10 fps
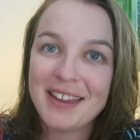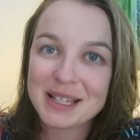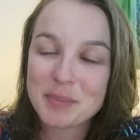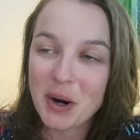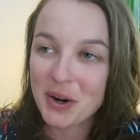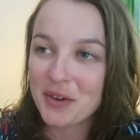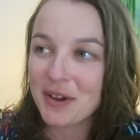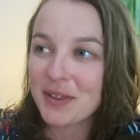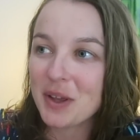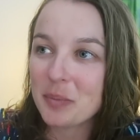and that's part
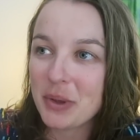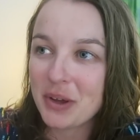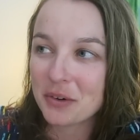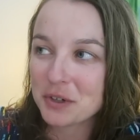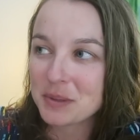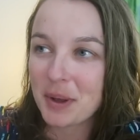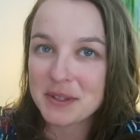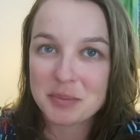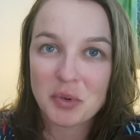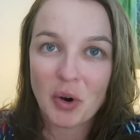of, I think, being a
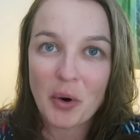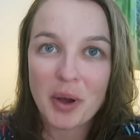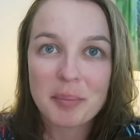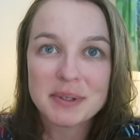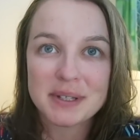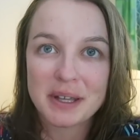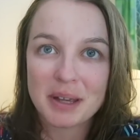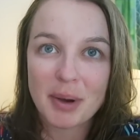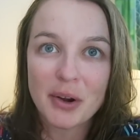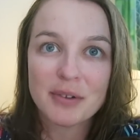responsible grown up is
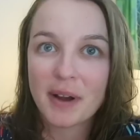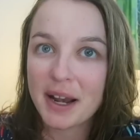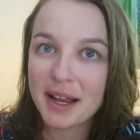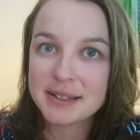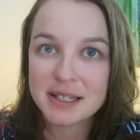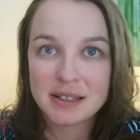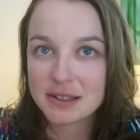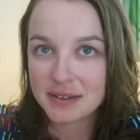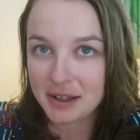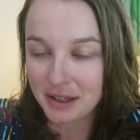thinking about your
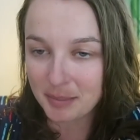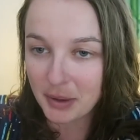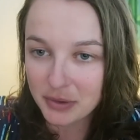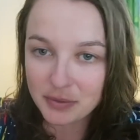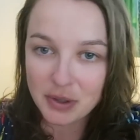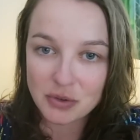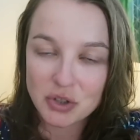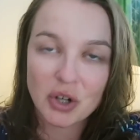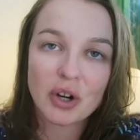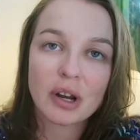finances and thinking about the
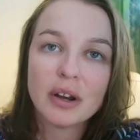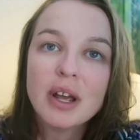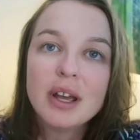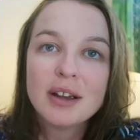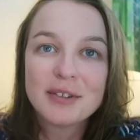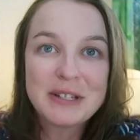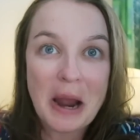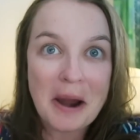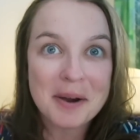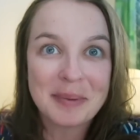future and
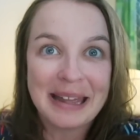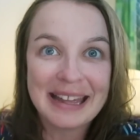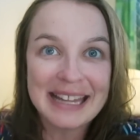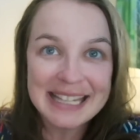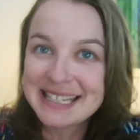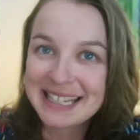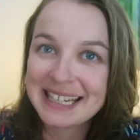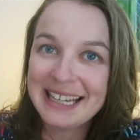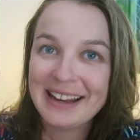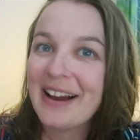retirement,
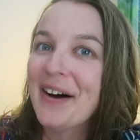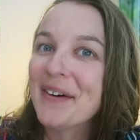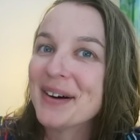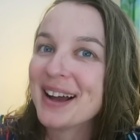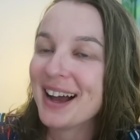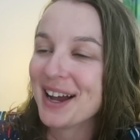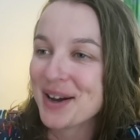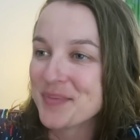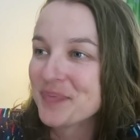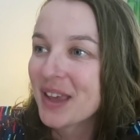you know.
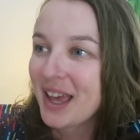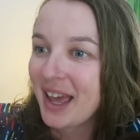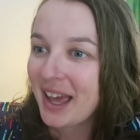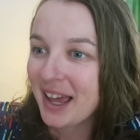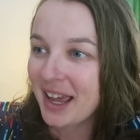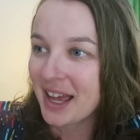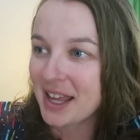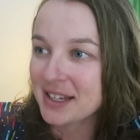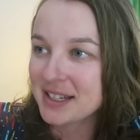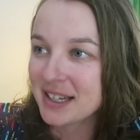Um,
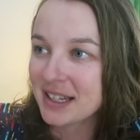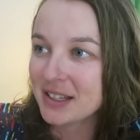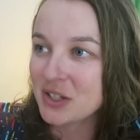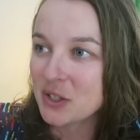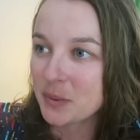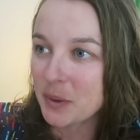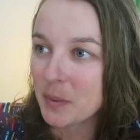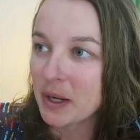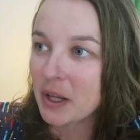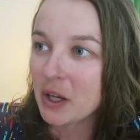and do we
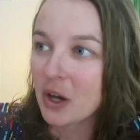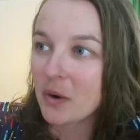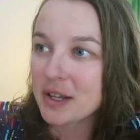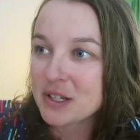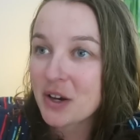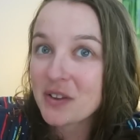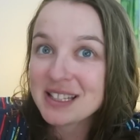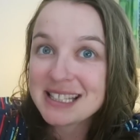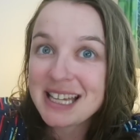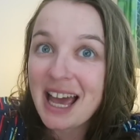want to go into all
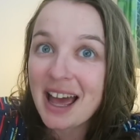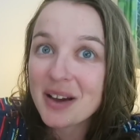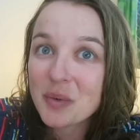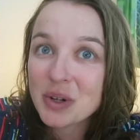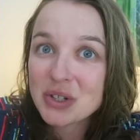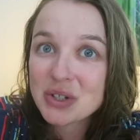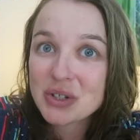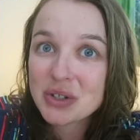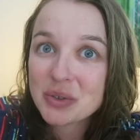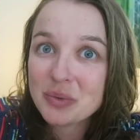this debt?
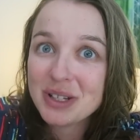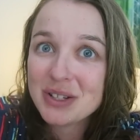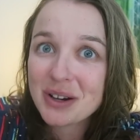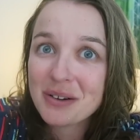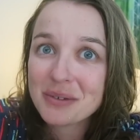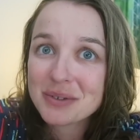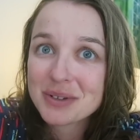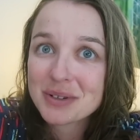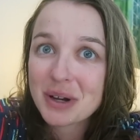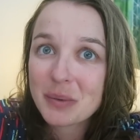Which we
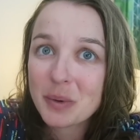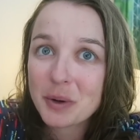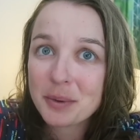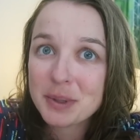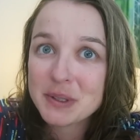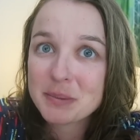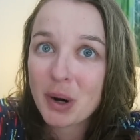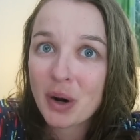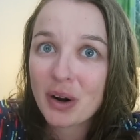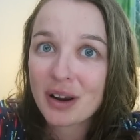don't. We want to be
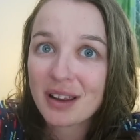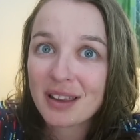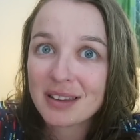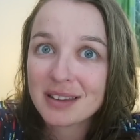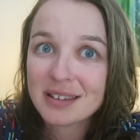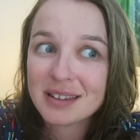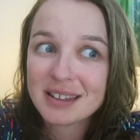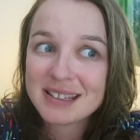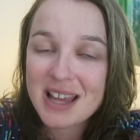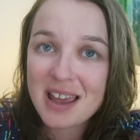smart
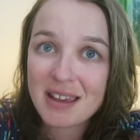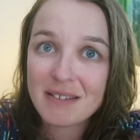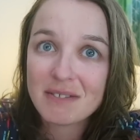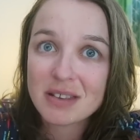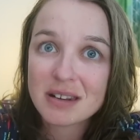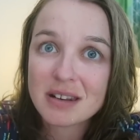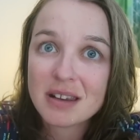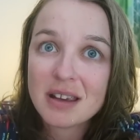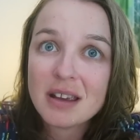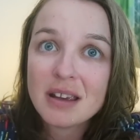and save and
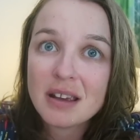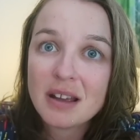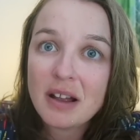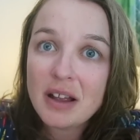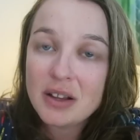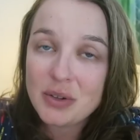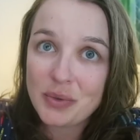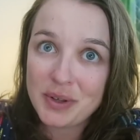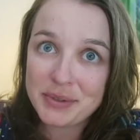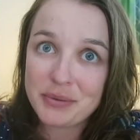
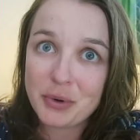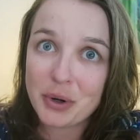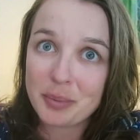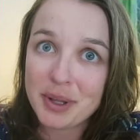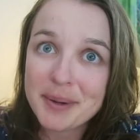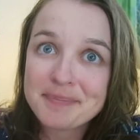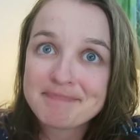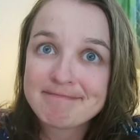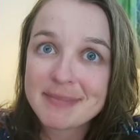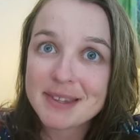do things affordably.
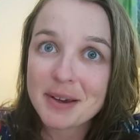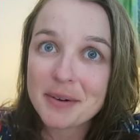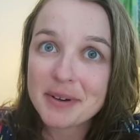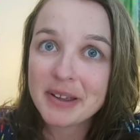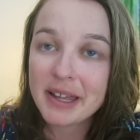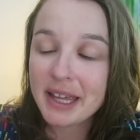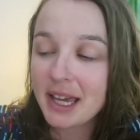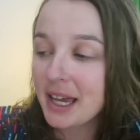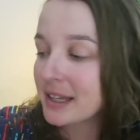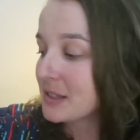So,
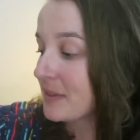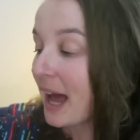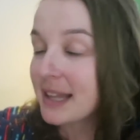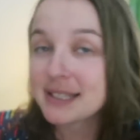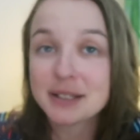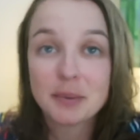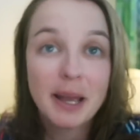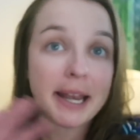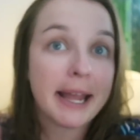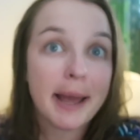so that's the
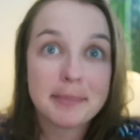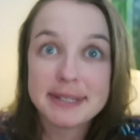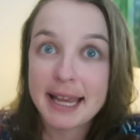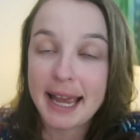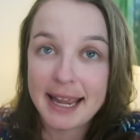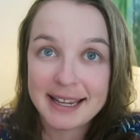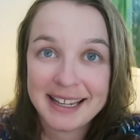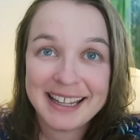wedding update.